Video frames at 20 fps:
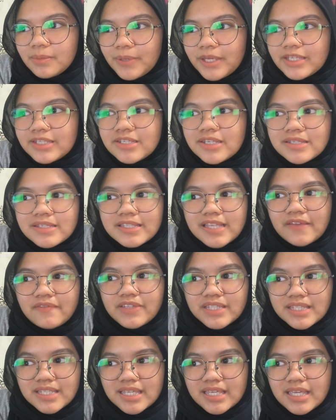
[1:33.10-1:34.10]
page
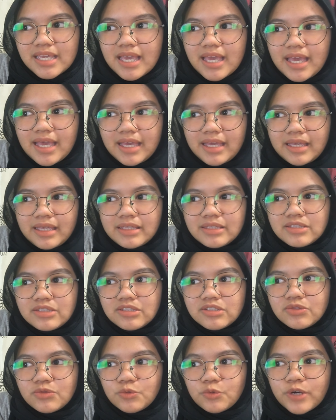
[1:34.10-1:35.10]
70,
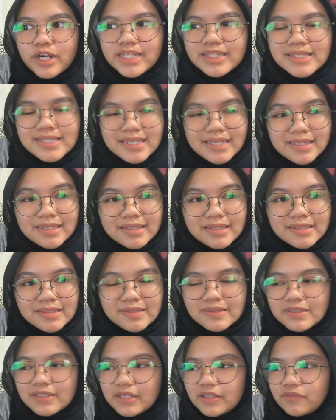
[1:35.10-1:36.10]
Ancient Writing,
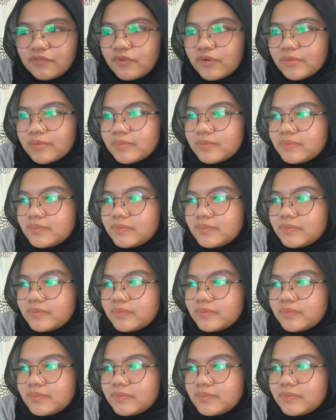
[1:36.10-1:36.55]
Cuneiform.